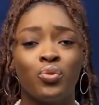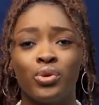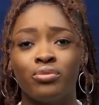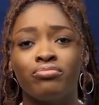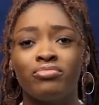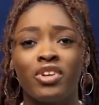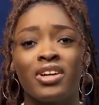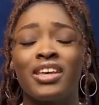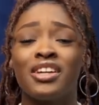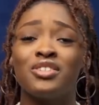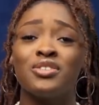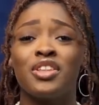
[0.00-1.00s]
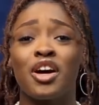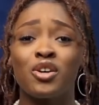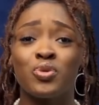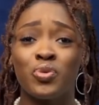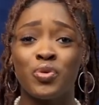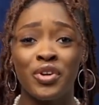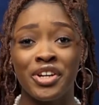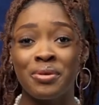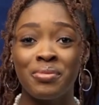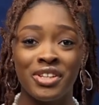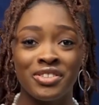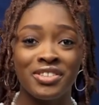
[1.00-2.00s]
We'll not get into that because we
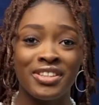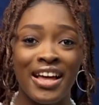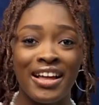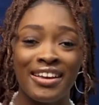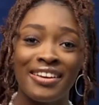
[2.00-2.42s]
already mentioned that